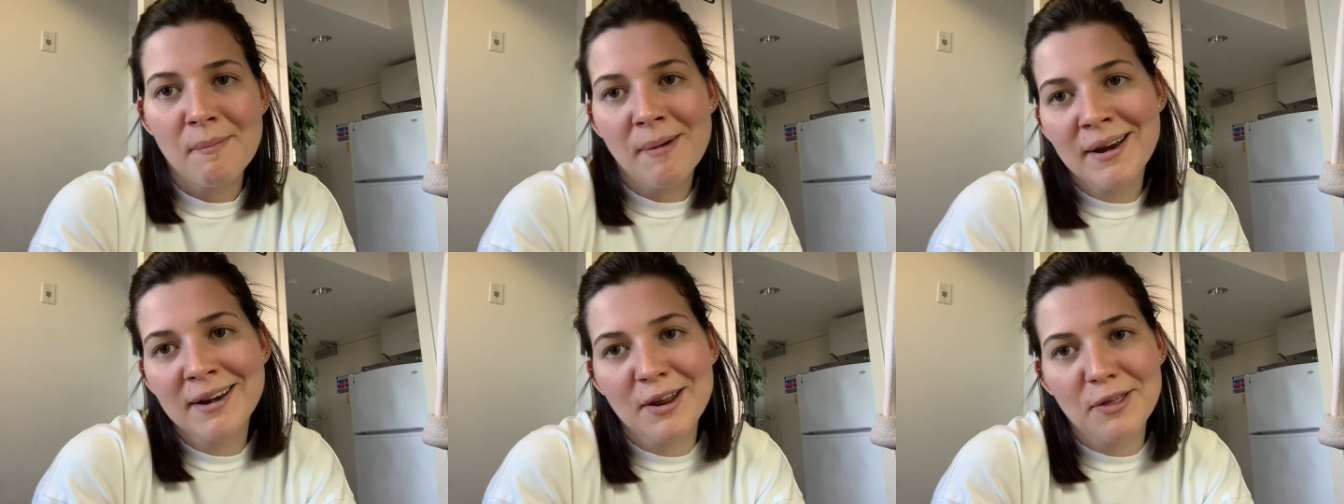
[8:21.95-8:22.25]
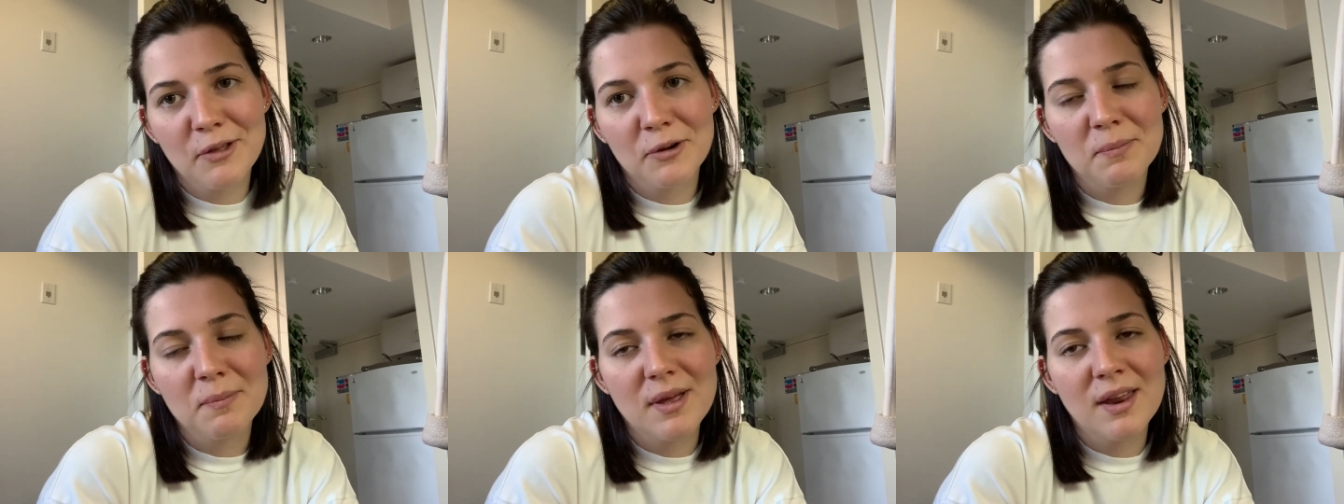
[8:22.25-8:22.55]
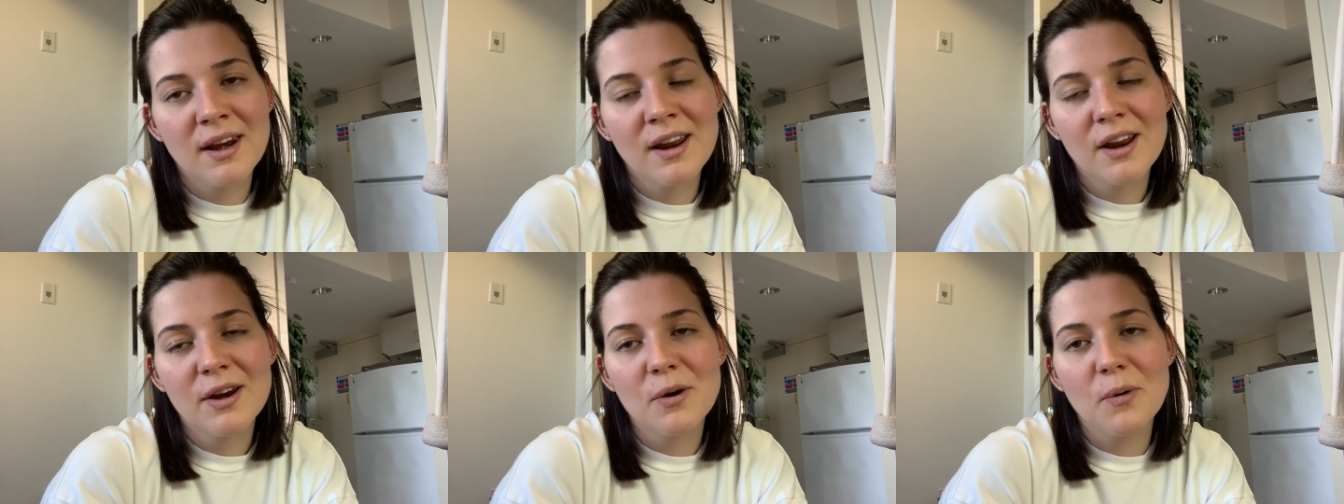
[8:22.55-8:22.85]
another
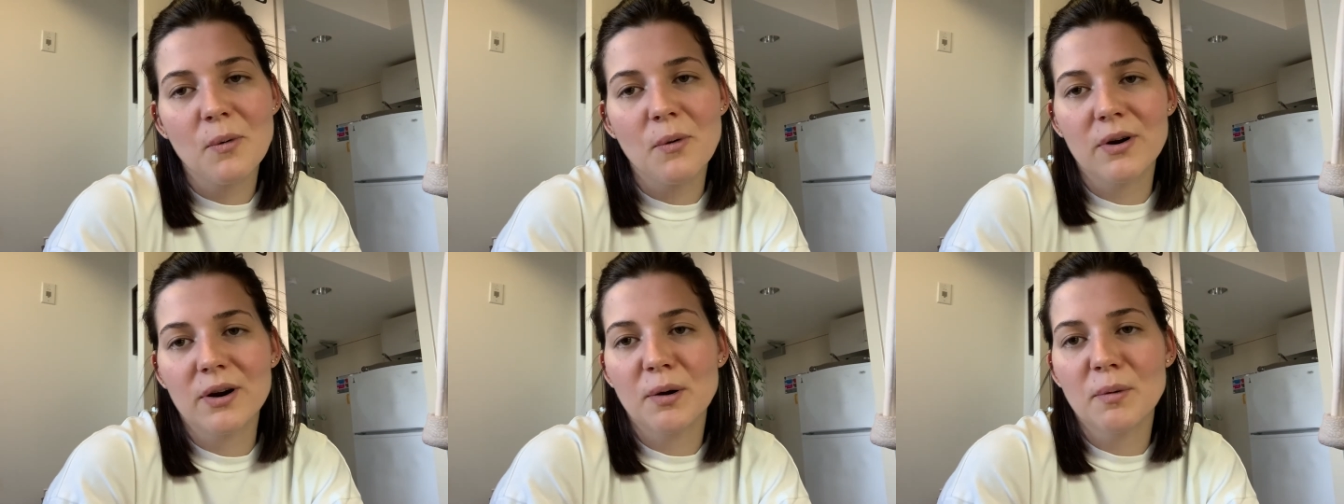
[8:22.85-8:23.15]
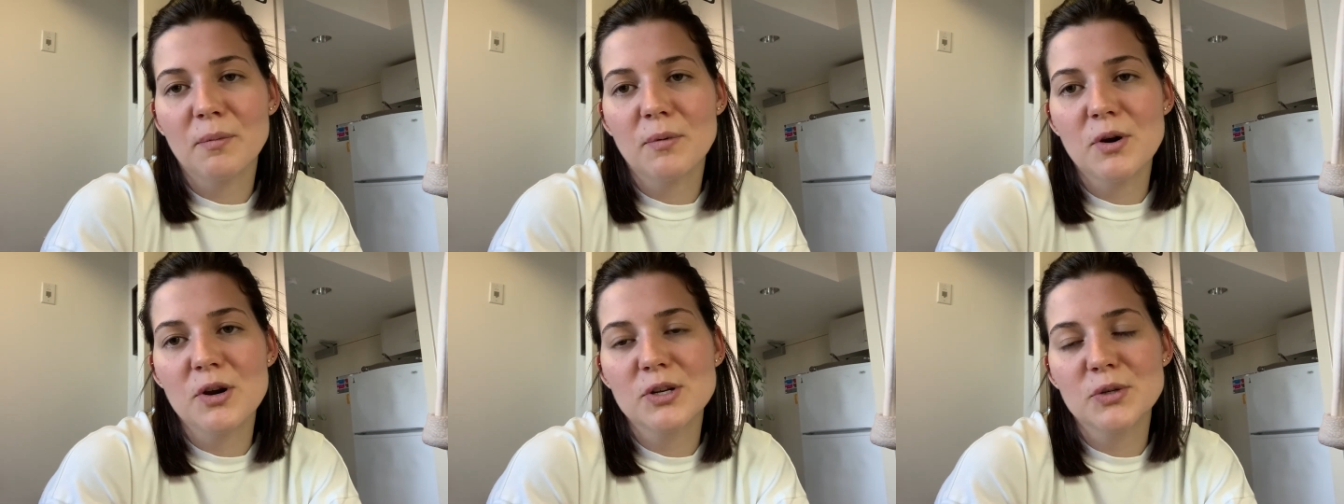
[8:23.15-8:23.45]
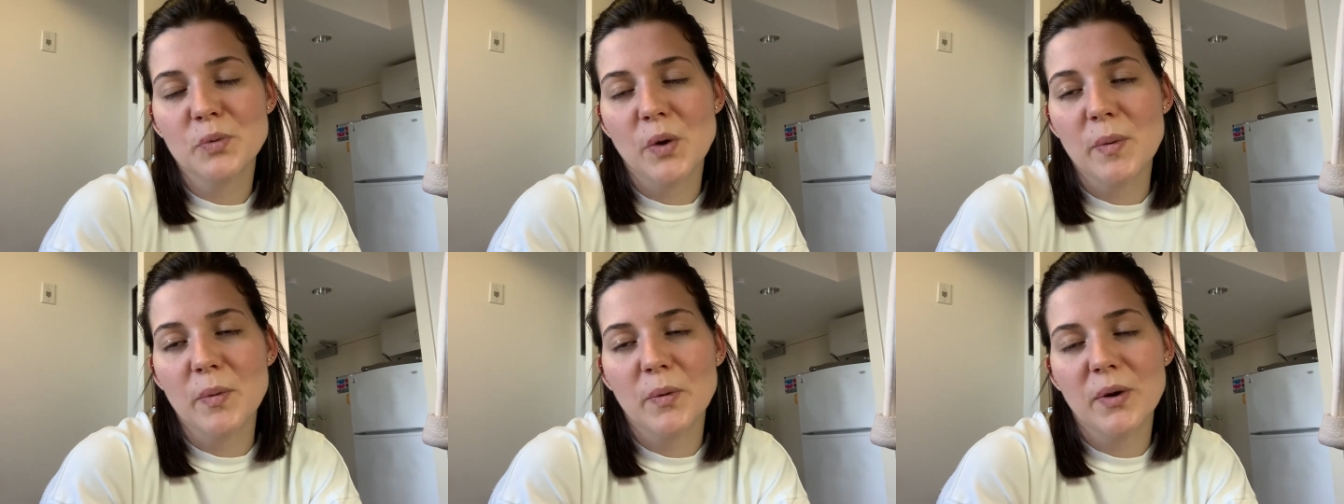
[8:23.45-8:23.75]
minute or
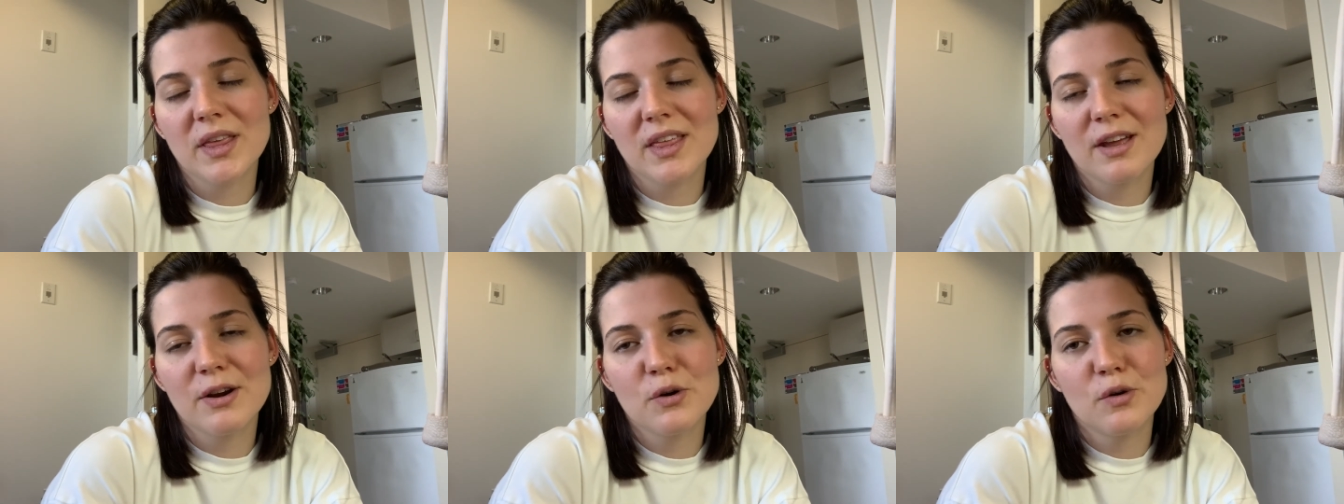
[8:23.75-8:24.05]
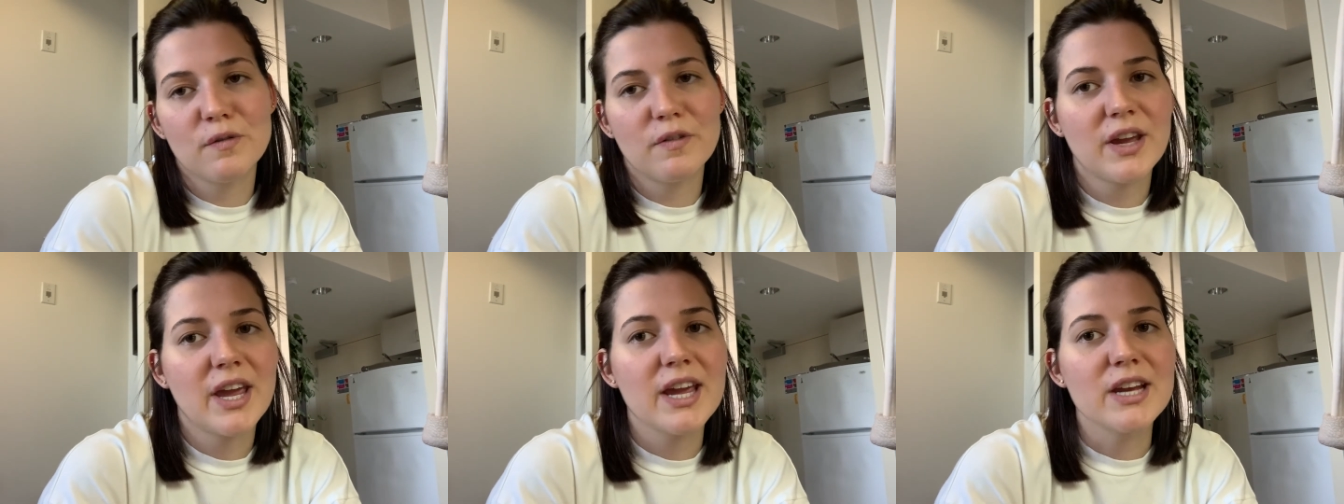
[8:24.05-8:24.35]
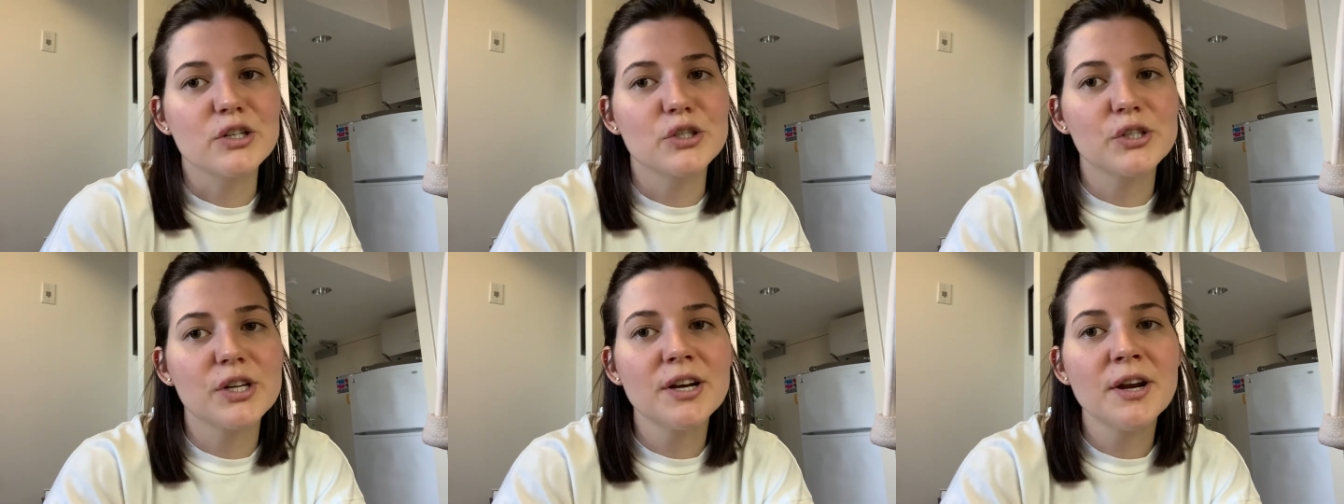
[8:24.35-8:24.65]
swipe away that
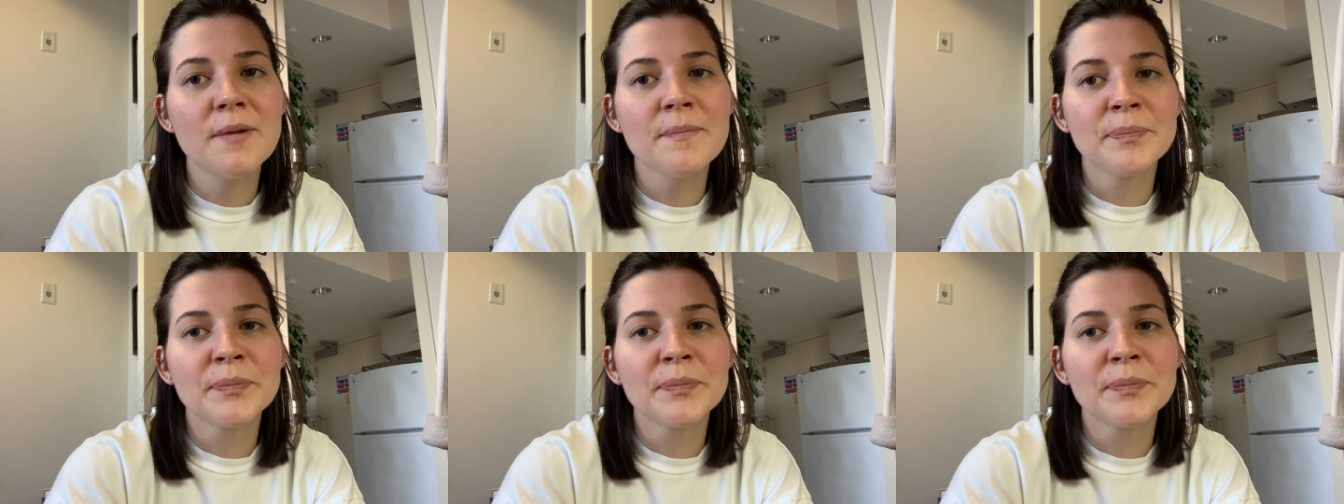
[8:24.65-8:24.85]
notification,